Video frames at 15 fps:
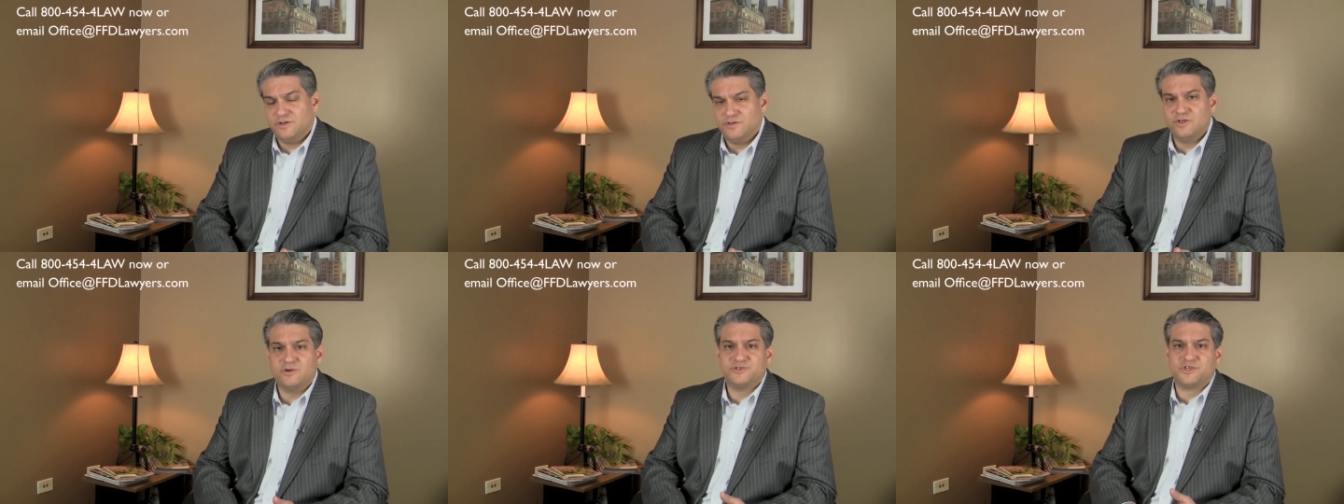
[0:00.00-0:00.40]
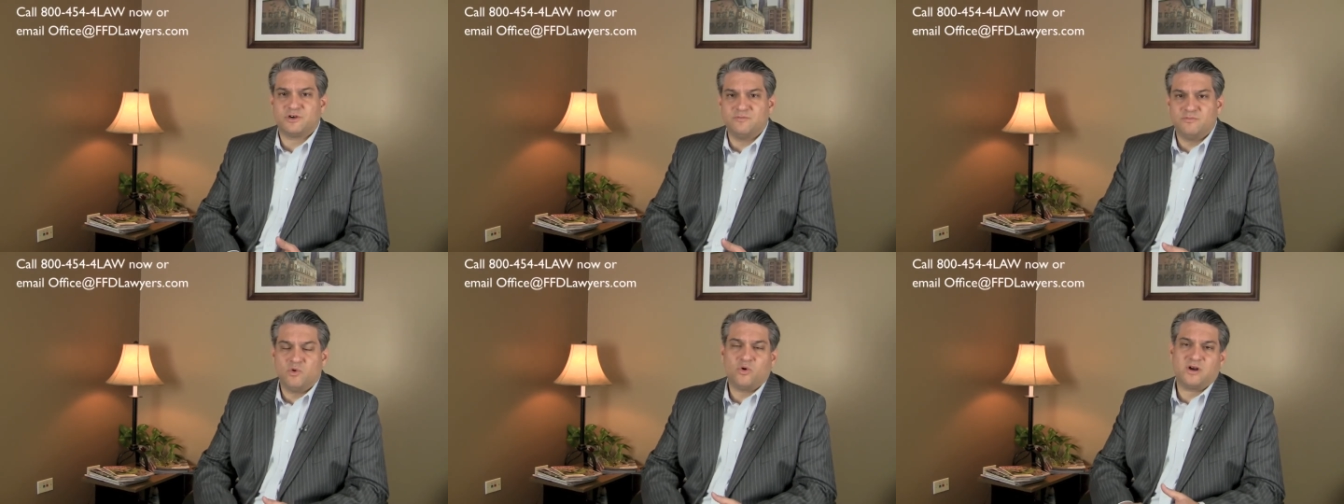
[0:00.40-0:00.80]
Those
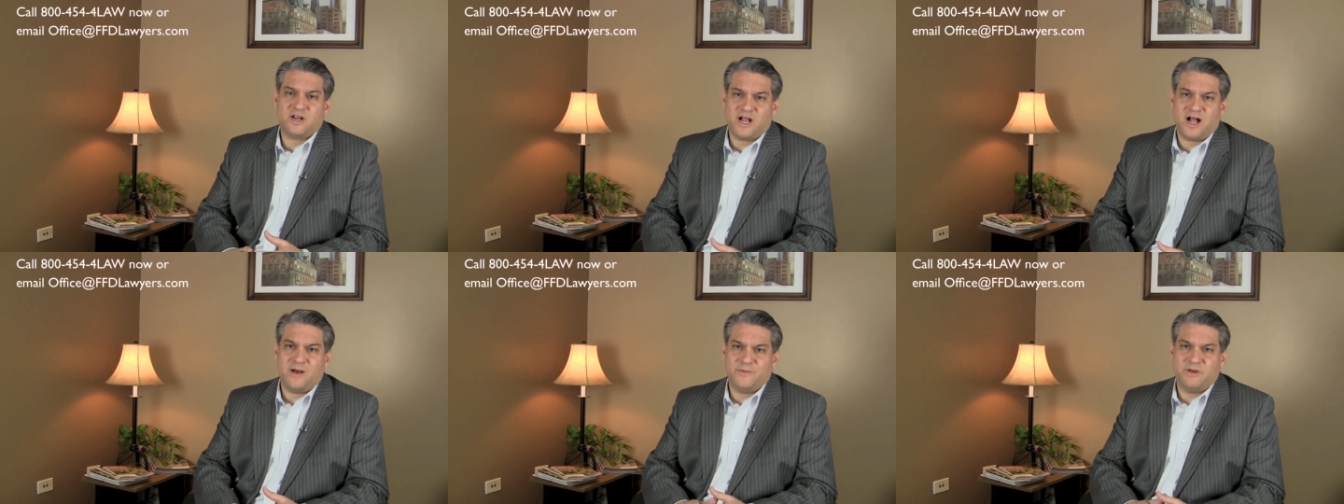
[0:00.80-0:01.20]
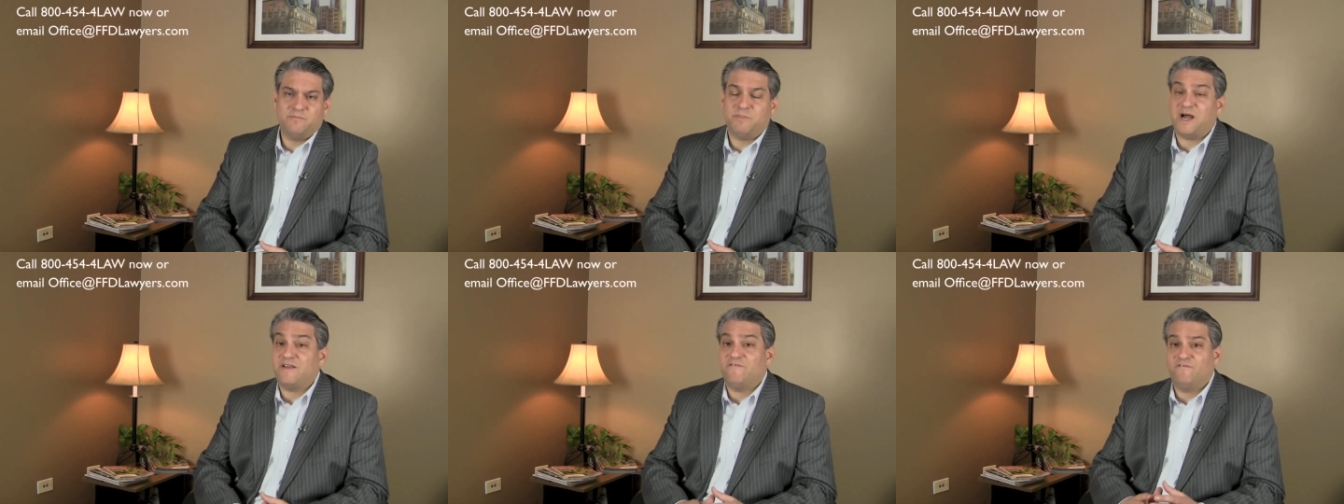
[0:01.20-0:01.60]
are more
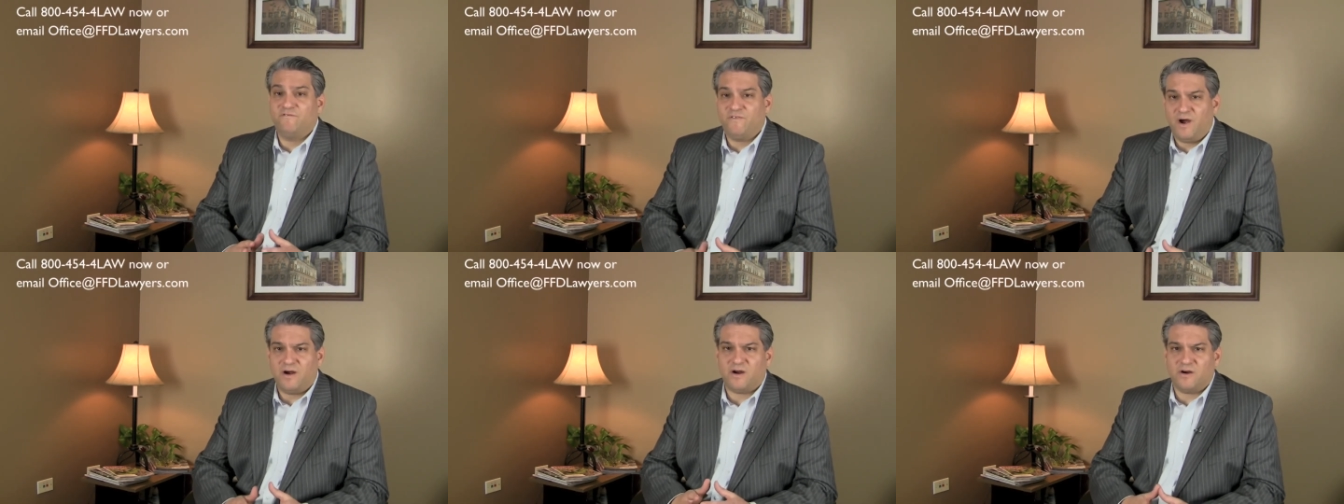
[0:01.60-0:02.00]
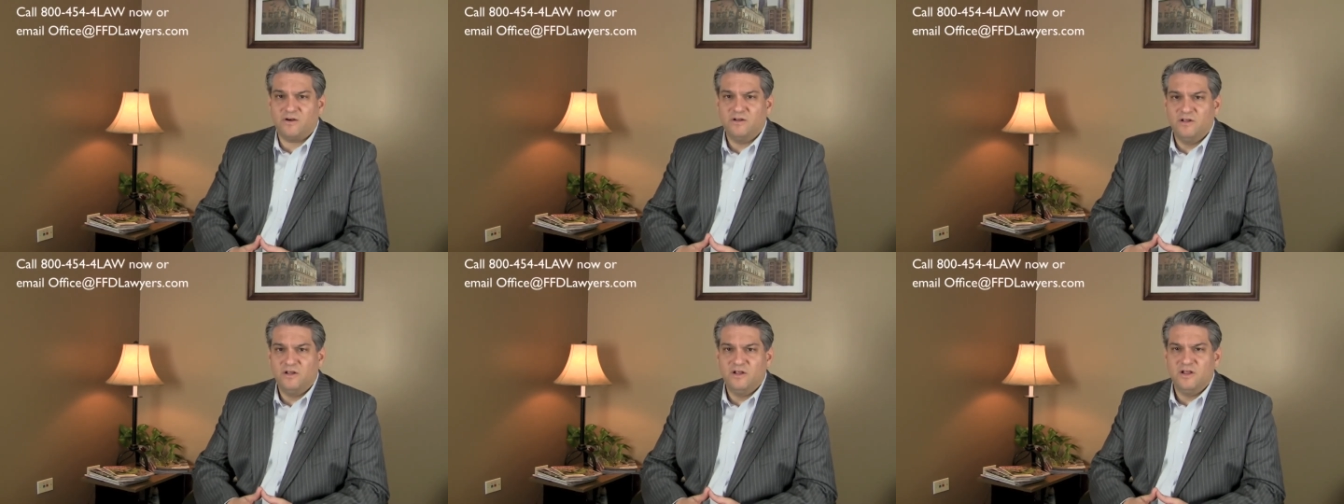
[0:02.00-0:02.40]
common by
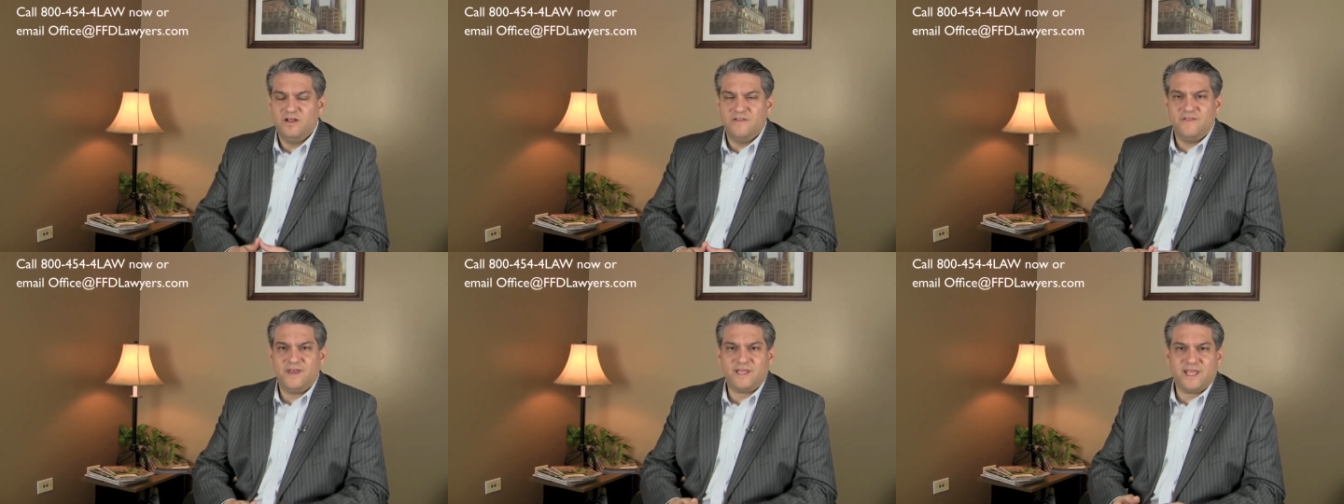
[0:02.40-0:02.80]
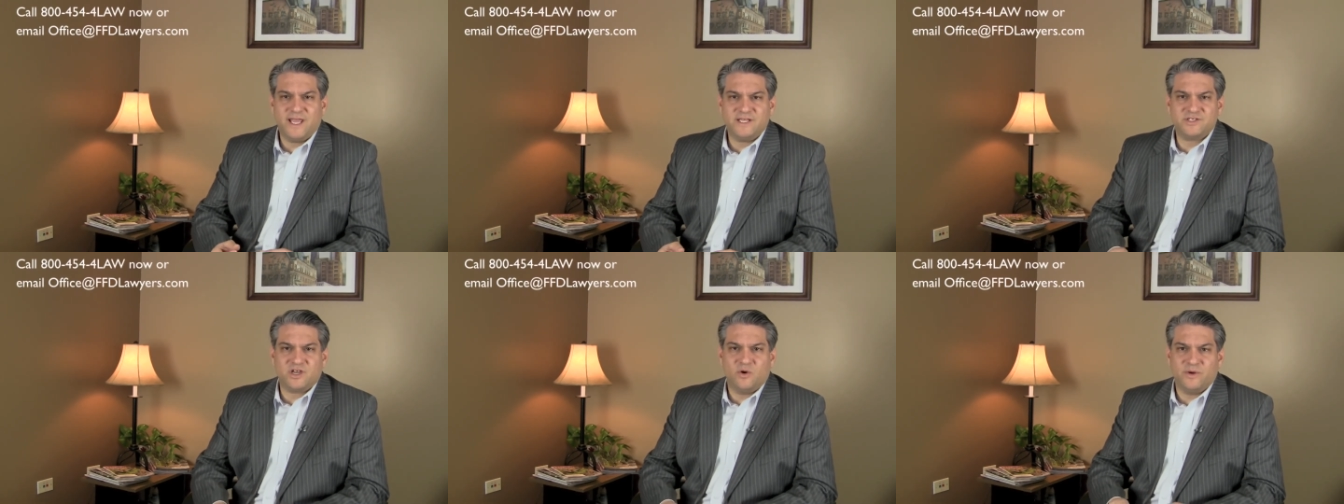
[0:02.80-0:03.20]
far than a
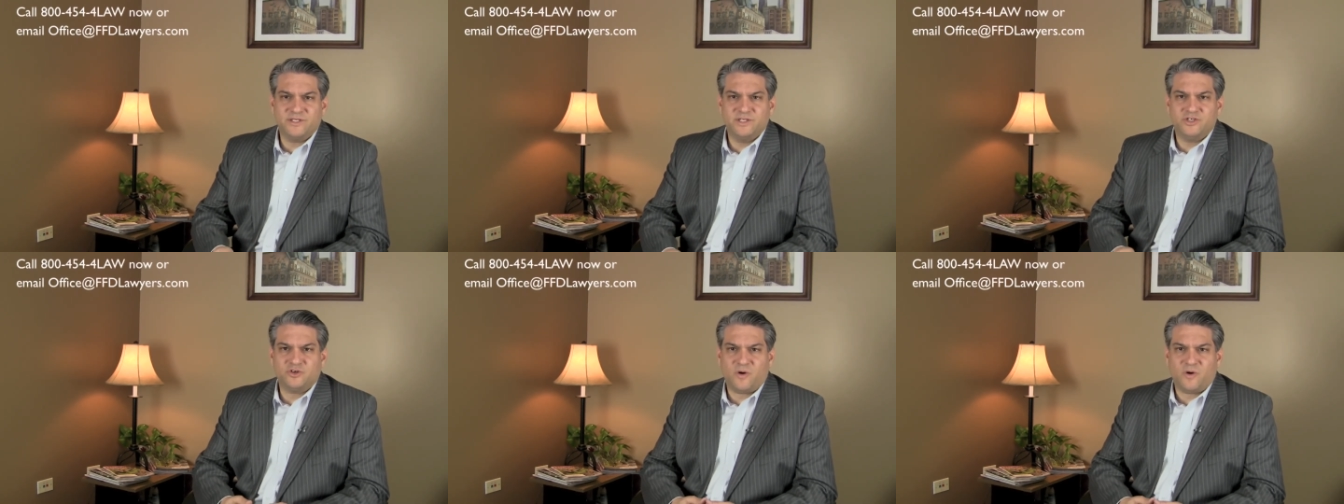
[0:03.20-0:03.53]
case going to